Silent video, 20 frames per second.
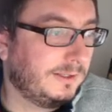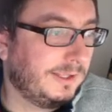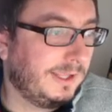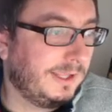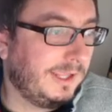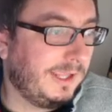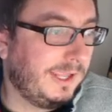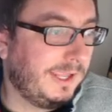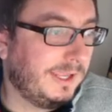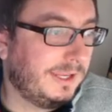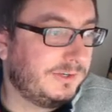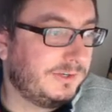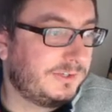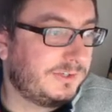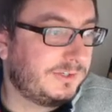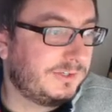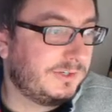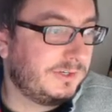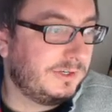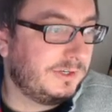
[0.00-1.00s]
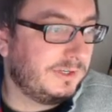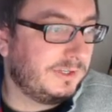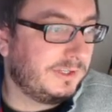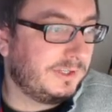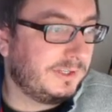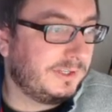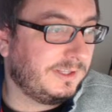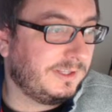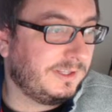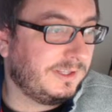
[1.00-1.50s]
And
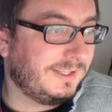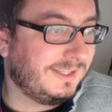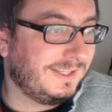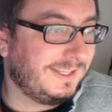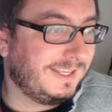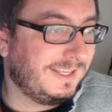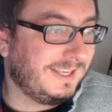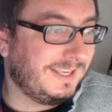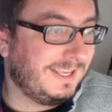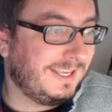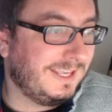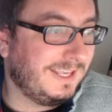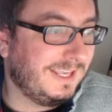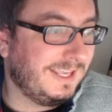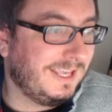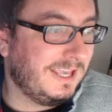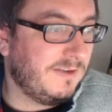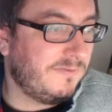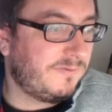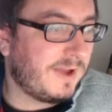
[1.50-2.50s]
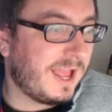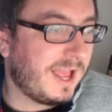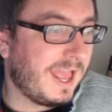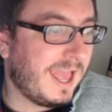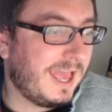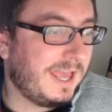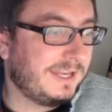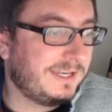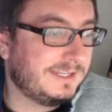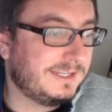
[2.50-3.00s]
if I
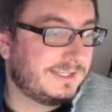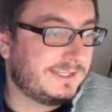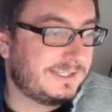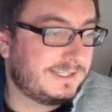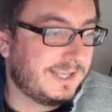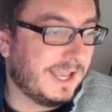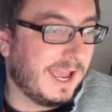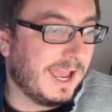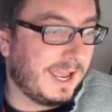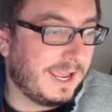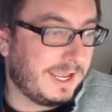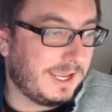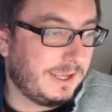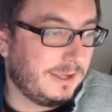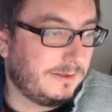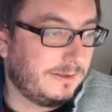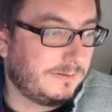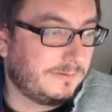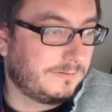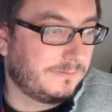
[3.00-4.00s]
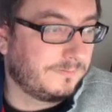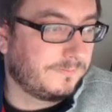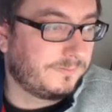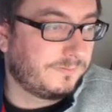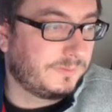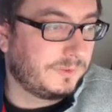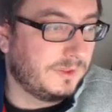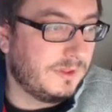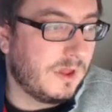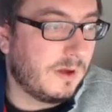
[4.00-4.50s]
had to say,
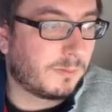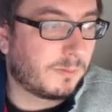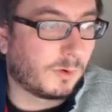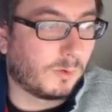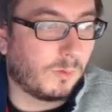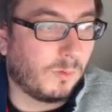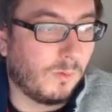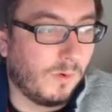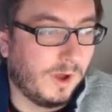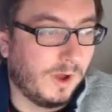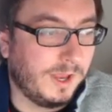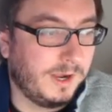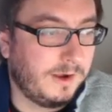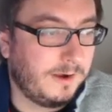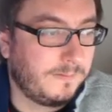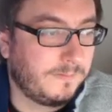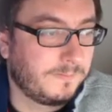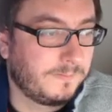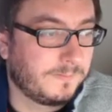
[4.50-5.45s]
number one,